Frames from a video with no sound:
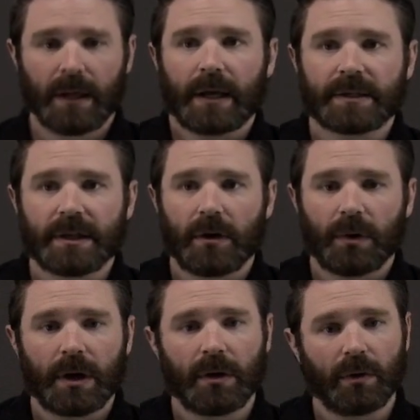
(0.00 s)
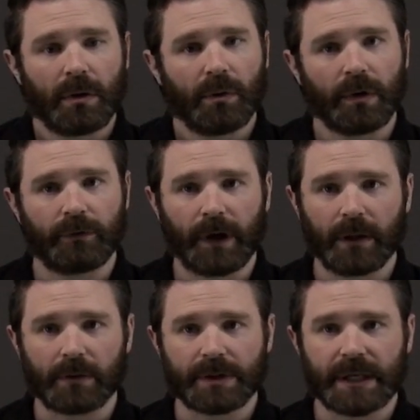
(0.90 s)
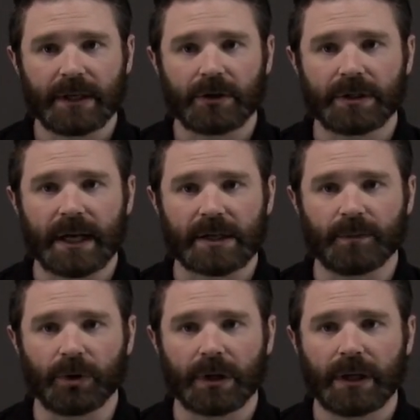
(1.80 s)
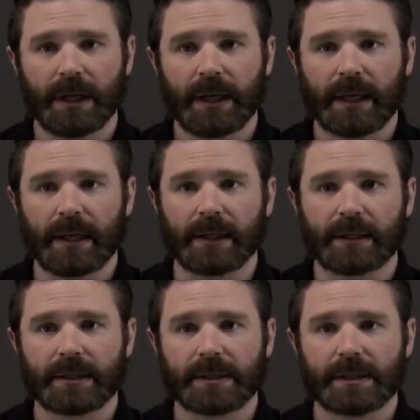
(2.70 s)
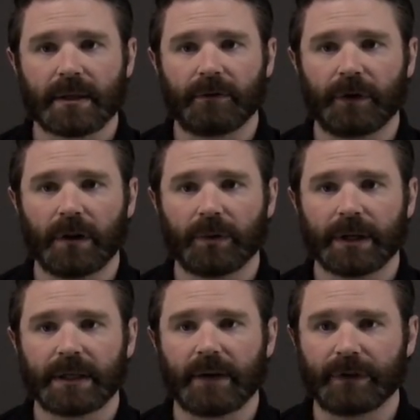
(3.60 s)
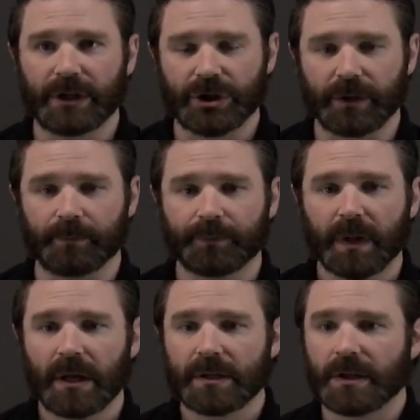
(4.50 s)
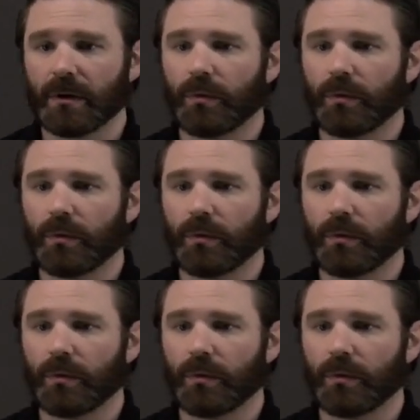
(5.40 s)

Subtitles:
And so what follows in your textbook is the following definition. So